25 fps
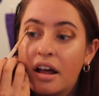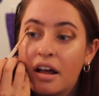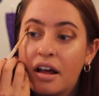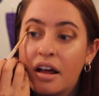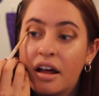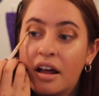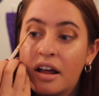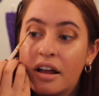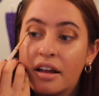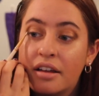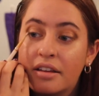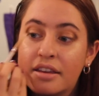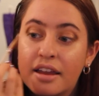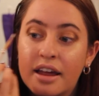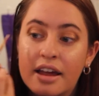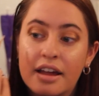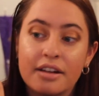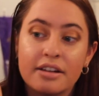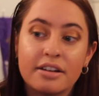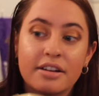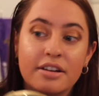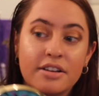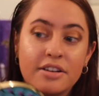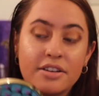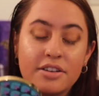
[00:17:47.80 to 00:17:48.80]
And
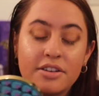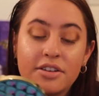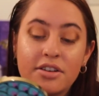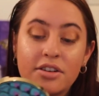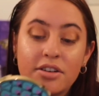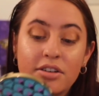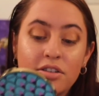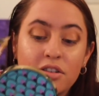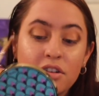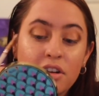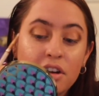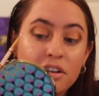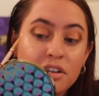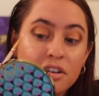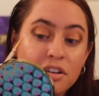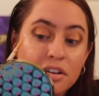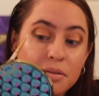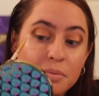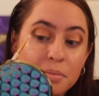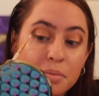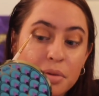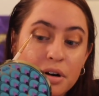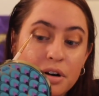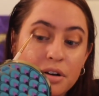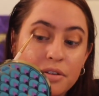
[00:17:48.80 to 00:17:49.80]
that is just
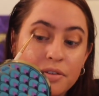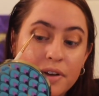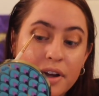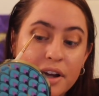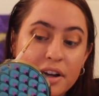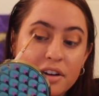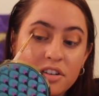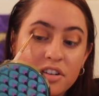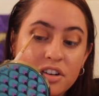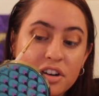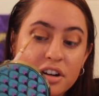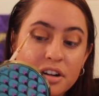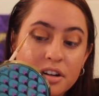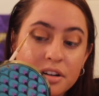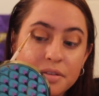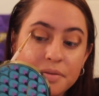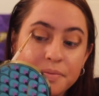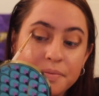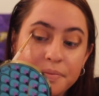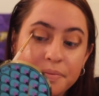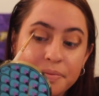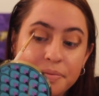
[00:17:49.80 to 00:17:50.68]
perfection.